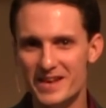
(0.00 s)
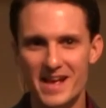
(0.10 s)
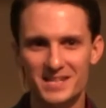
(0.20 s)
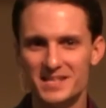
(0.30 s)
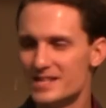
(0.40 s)
and the
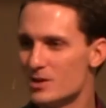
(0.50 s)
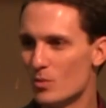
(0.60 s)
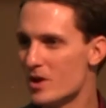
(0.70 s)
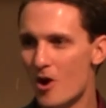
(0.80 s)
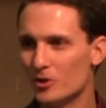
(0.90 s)
next thing
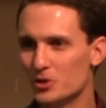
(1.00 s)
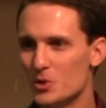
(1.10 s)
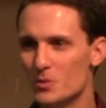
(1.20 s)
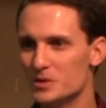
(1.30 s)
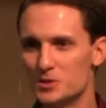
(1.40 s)
that we all
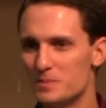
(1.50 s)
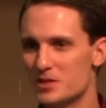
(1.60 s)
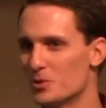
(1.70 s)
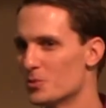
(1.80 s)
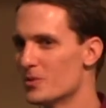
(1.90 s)
do is
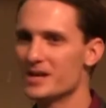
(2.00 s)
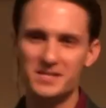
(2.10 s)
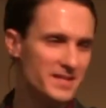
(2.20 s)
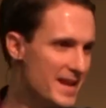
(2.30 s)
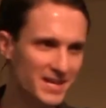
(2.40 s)
spend the
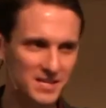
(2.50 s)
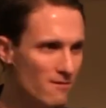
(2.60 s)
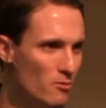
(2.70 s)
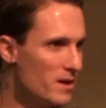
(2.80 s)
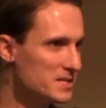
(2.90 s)
rest of the next
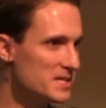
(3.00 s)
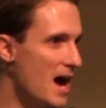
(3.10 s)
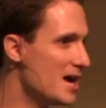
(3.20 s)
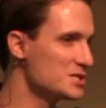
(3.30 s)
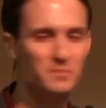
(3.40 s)
several months
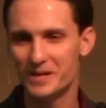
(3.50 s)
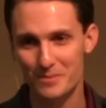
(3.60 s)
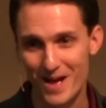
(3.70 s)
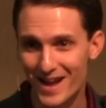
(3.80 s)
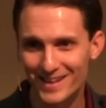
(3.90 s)

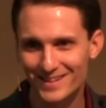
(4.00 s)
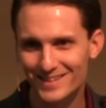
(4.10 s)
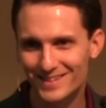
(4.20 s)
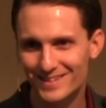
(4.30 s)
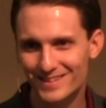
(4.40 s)
gossiping about it.